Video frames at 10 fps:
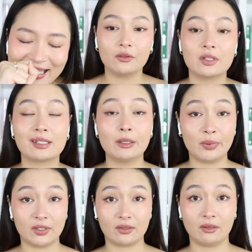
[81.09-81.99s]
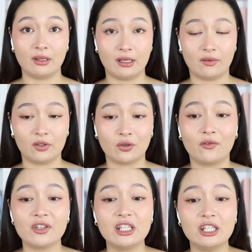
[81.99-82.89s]
The snippets they give us
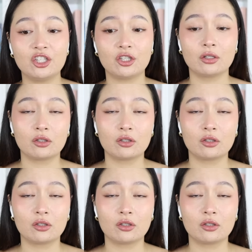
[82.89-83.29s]
of each